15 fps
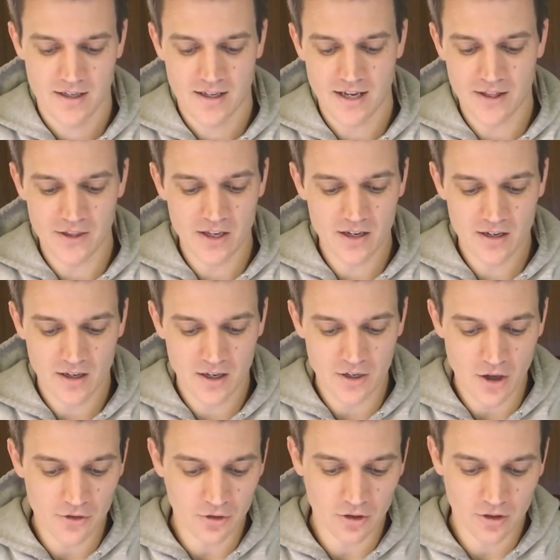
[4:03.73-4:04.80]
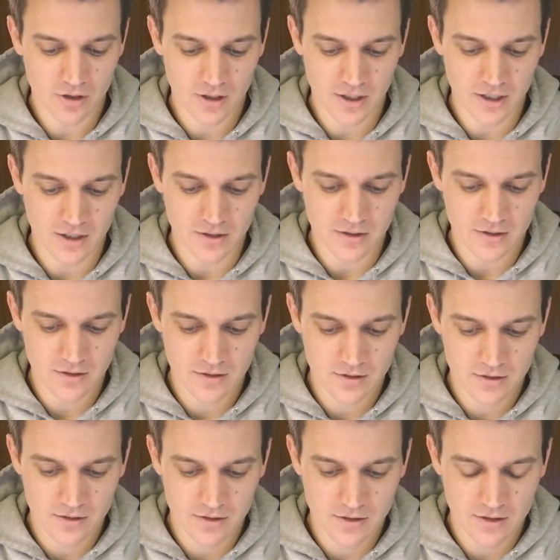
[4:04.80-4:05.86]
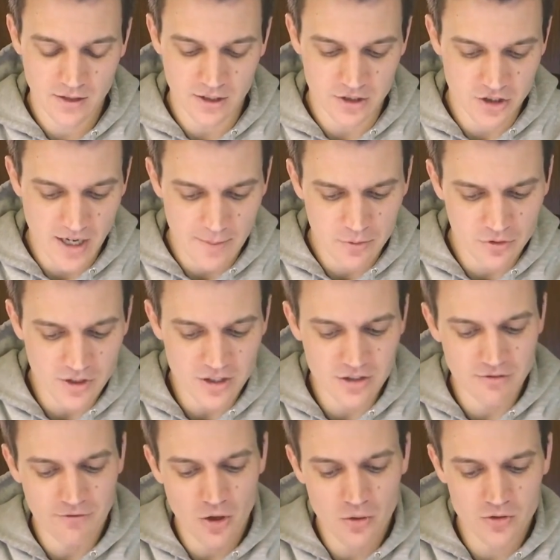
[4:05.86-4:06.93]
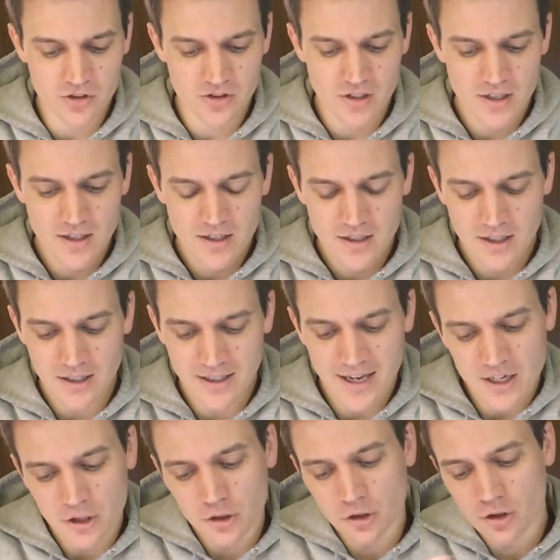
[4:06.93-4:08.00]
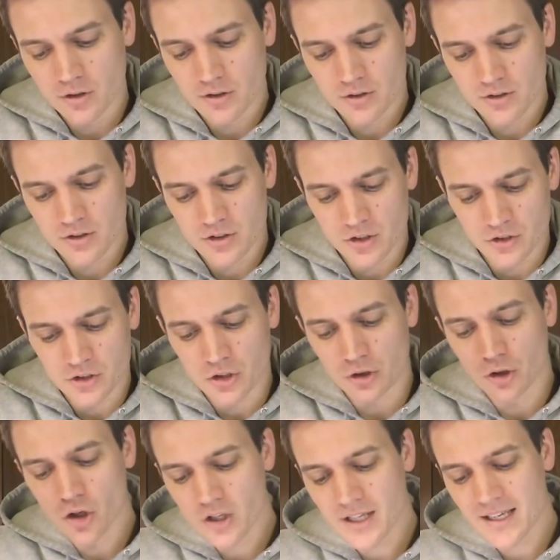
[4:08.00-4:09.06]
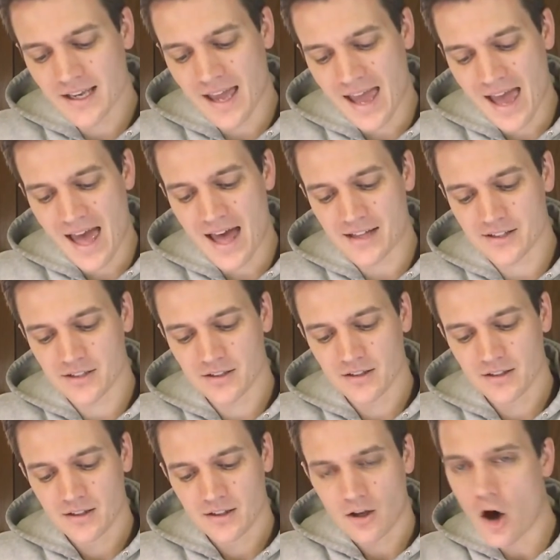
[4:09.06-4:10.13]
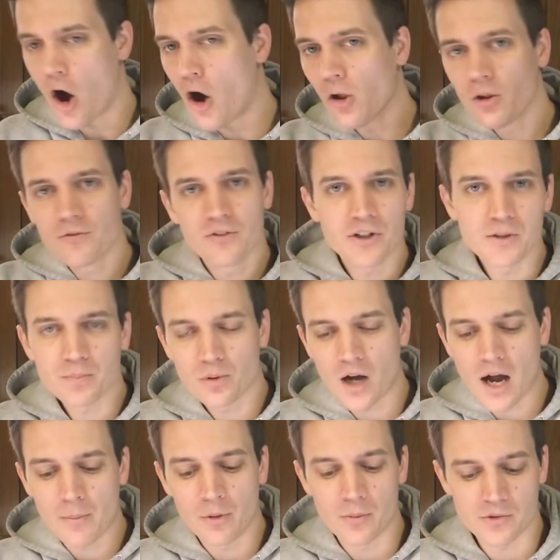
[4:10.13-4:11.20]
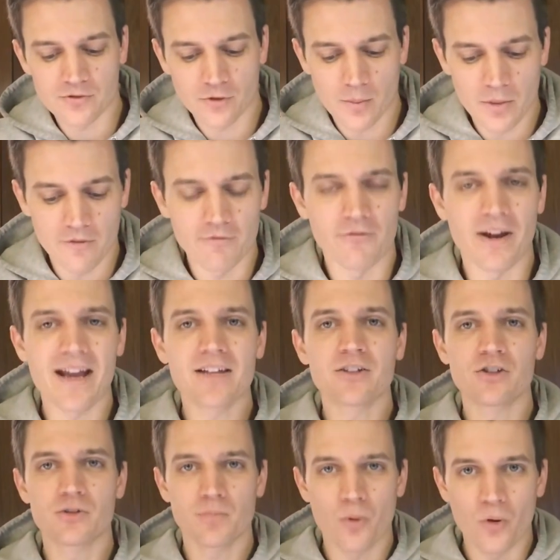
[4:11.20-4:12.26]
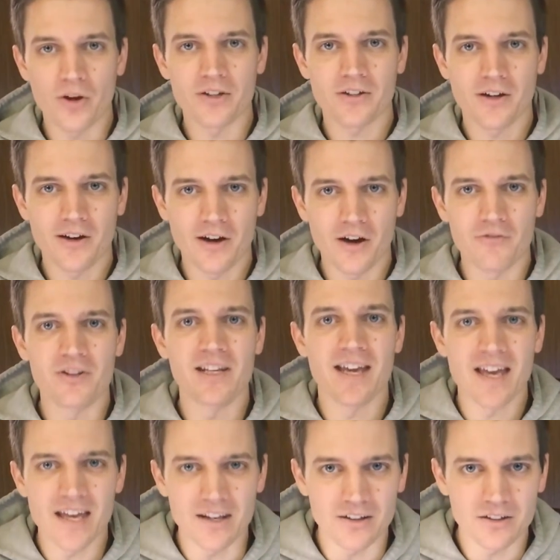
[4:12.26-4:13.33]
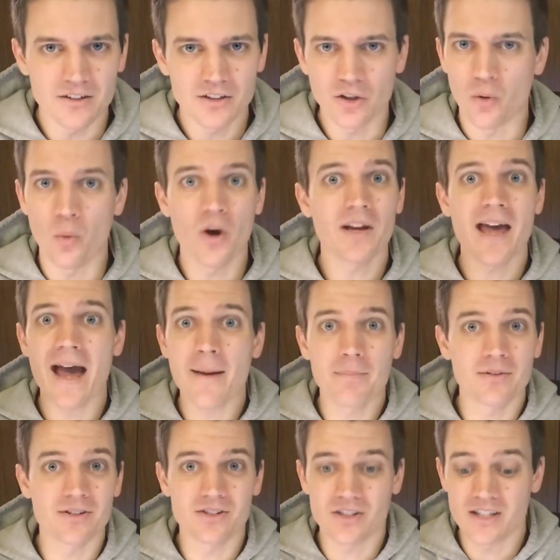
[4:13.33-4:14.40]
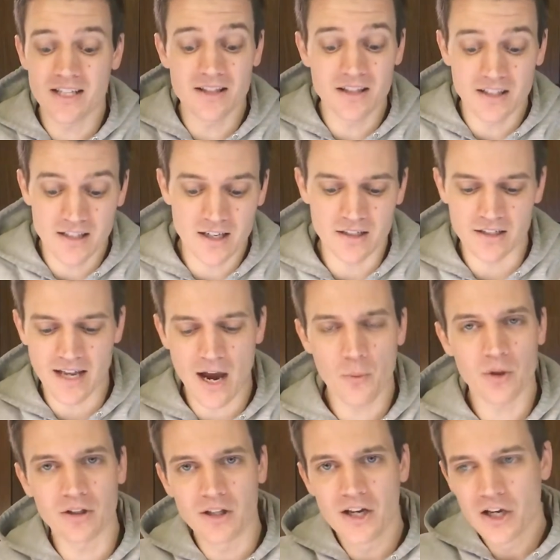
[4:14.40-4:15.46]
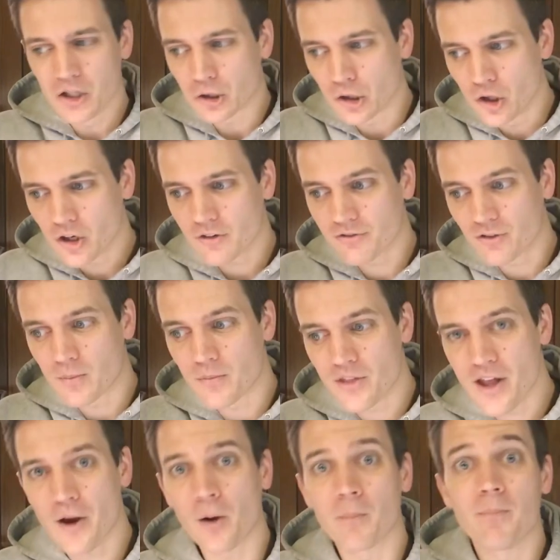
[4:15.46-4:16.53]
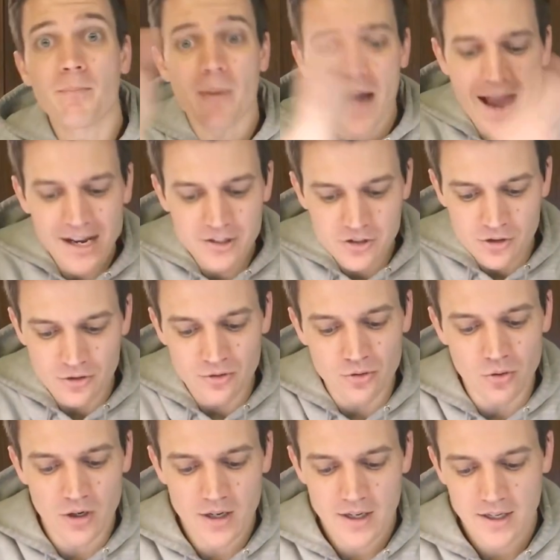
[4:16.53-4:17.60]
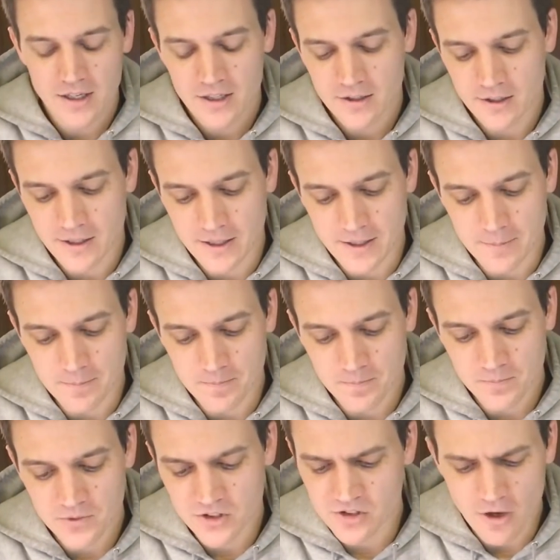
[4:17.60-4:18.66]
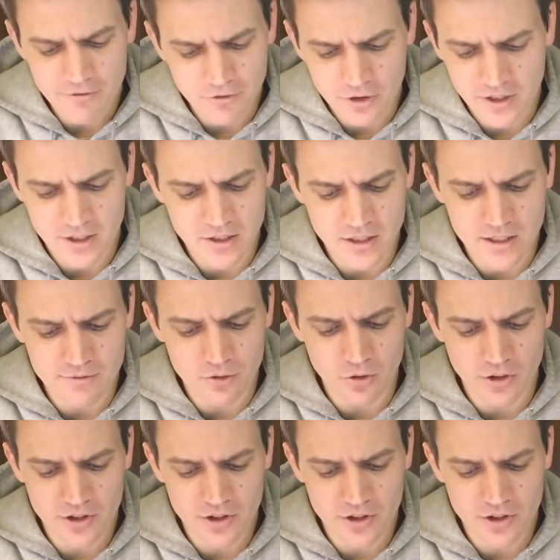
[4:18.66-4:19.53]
And then another a chapter that devotes to looking at all of these problems from the vantage point of the end. What happens in the end and how we look from there back to suffering and evil.